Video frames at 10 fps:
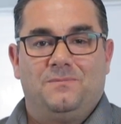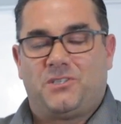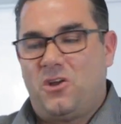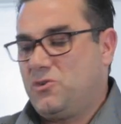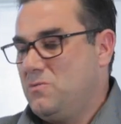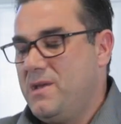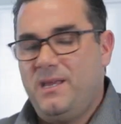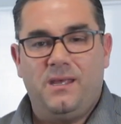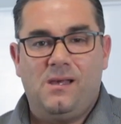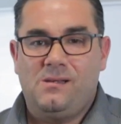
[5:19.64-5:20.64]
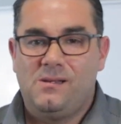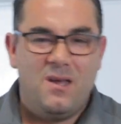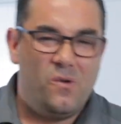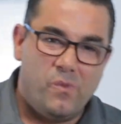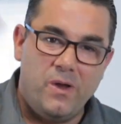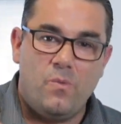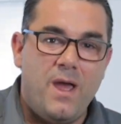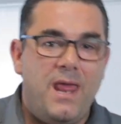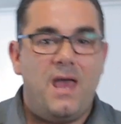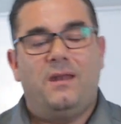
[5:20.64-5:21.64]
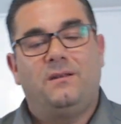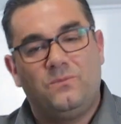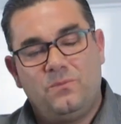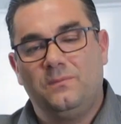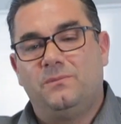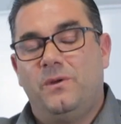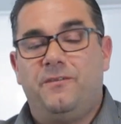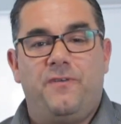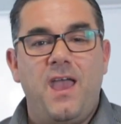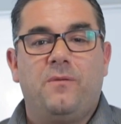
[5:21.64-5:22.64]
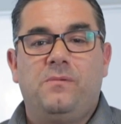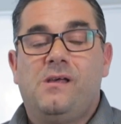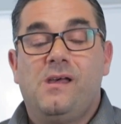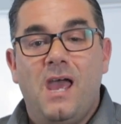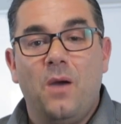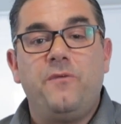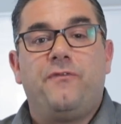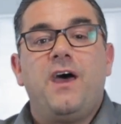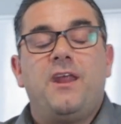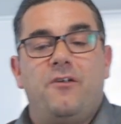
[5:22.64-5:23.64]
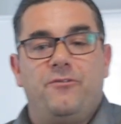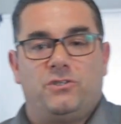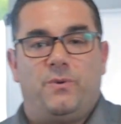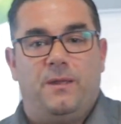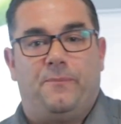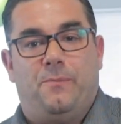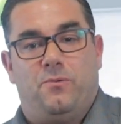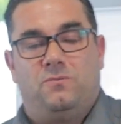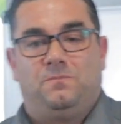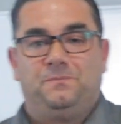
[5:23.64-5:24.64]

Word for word: social media, we went out, we found, and we found one hundred and twenty people.